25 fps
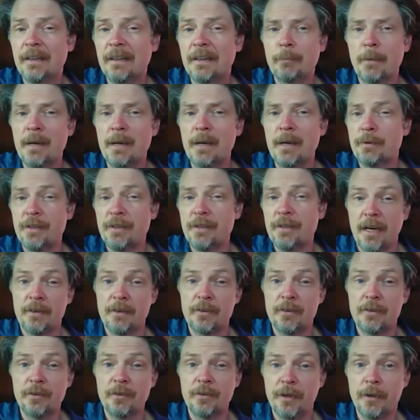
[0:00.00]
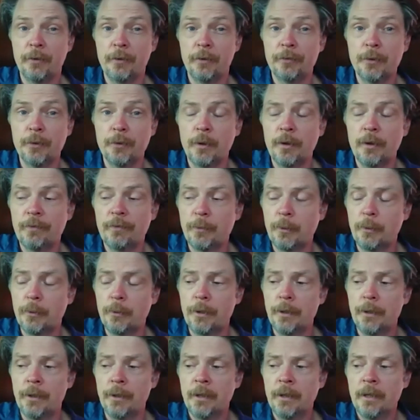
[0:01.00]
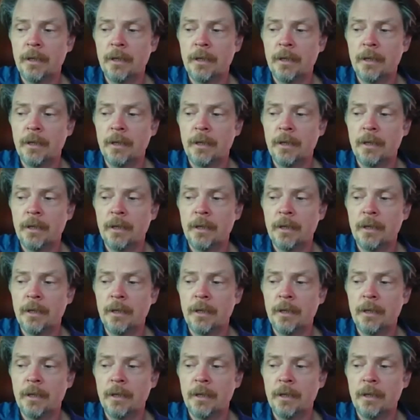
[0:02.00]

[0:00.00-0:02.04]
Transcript: It might protect your sales going forward.